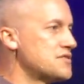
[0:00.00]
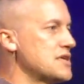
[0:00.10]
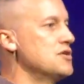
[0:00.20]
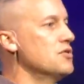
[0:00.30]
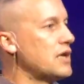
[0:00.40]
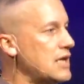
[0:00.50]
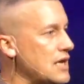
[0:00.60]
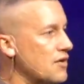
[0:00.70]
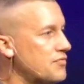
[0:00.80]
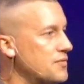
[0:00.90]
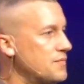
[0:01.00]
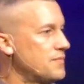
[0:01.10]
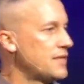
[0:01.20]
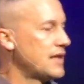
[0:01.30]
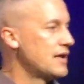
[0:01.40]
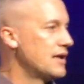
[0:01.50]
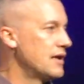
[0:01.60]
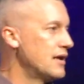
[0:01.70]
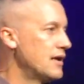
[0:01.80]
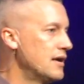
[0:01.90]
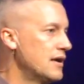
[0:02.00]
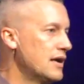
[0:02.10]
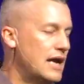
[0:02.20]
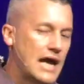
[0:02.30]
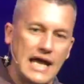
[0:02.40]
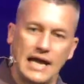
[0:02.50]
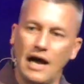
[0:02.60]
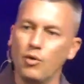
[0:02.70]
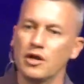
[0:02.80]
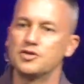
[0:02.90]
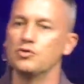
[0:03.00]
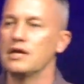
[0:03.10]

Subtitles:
send you a gift. And I wanted to